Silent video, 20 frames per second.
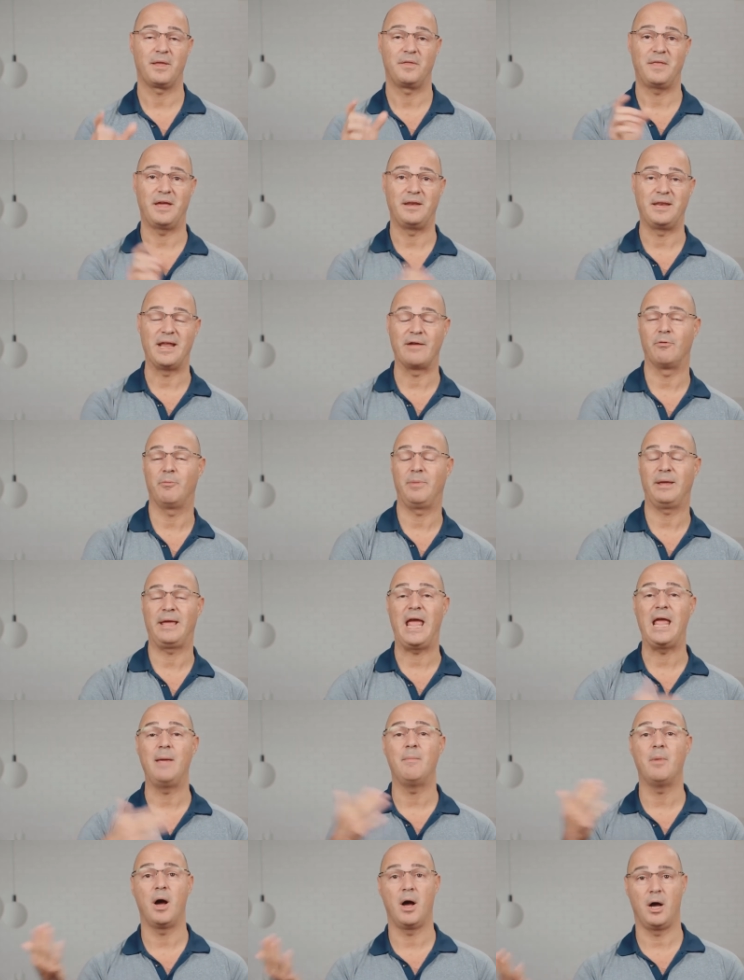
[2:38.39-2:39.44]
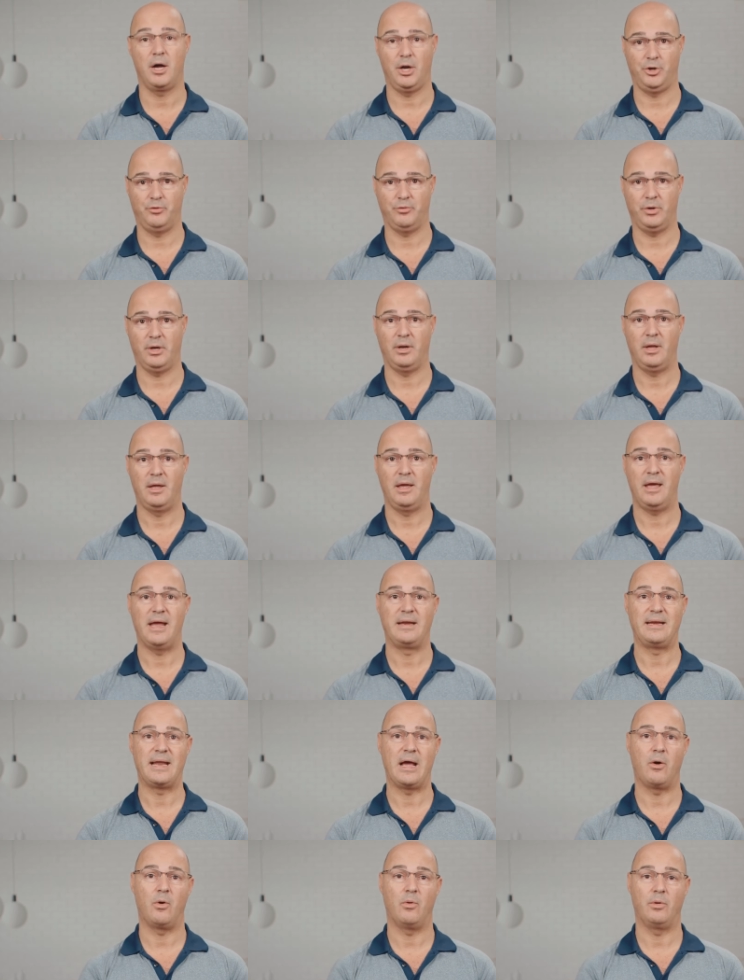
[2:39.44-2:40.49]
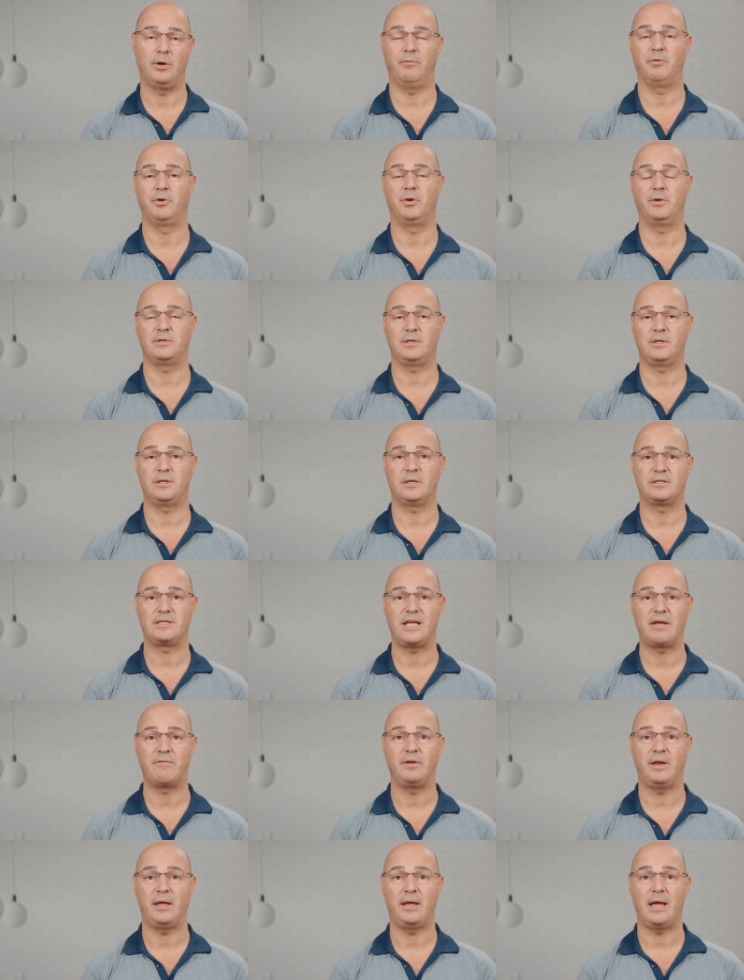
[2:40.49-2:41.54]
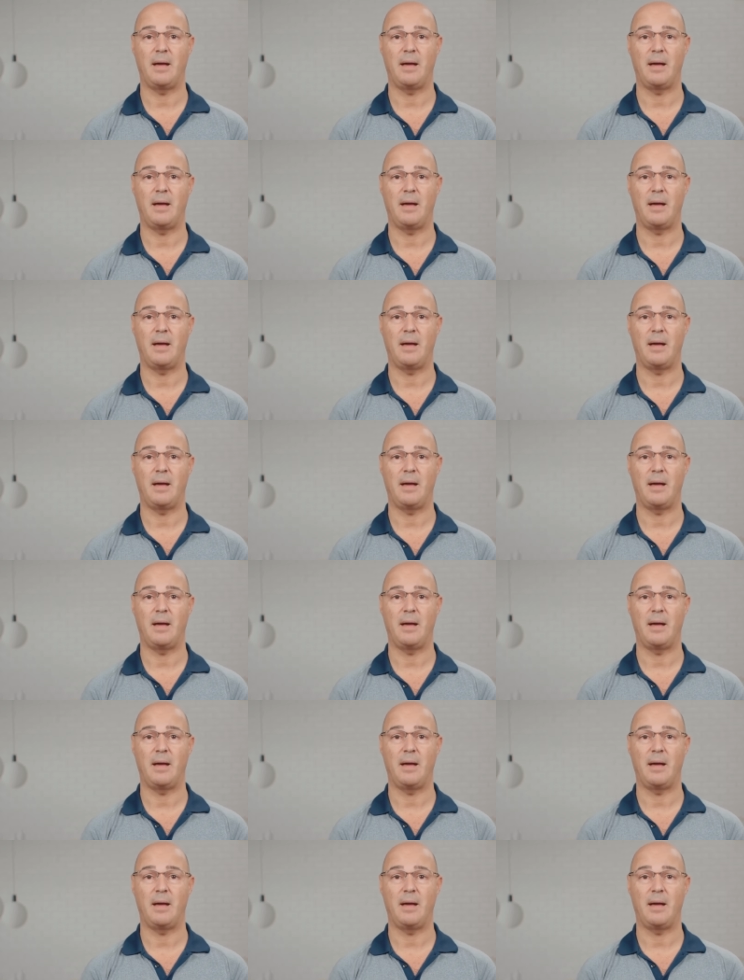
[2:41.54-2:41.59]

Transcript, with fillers: that never became 100 and now only reducing to 70.